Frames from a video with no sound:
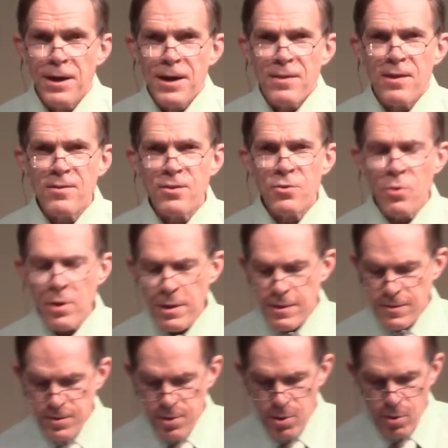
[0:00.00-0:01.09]
the story
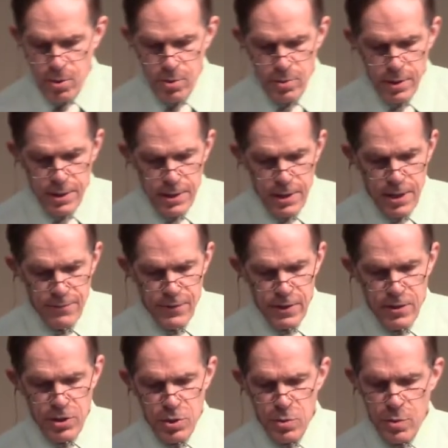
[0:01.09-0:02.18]
is told of a
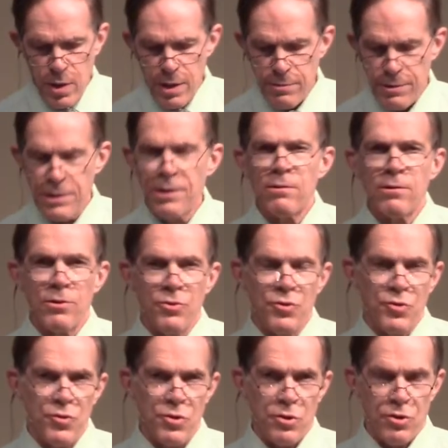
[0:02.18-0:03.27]
200 year
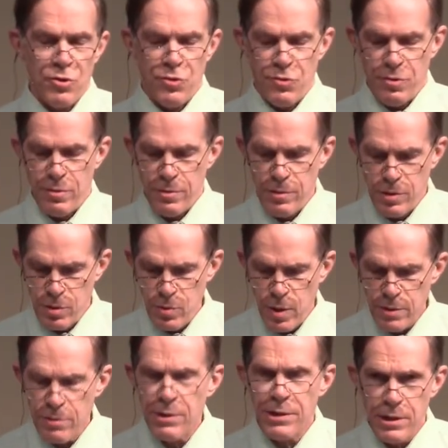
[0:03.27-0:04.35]
church,
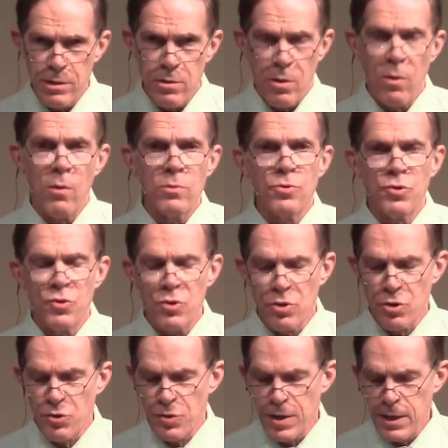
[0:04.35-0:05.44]
200 year old
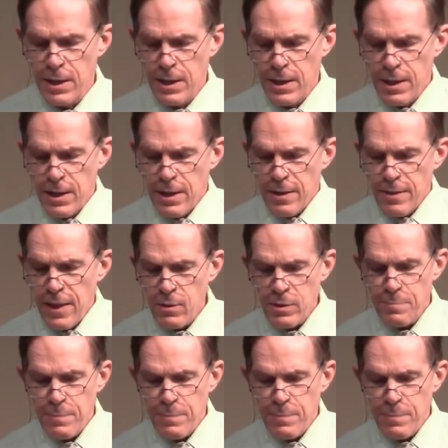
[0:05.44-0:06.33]
church that was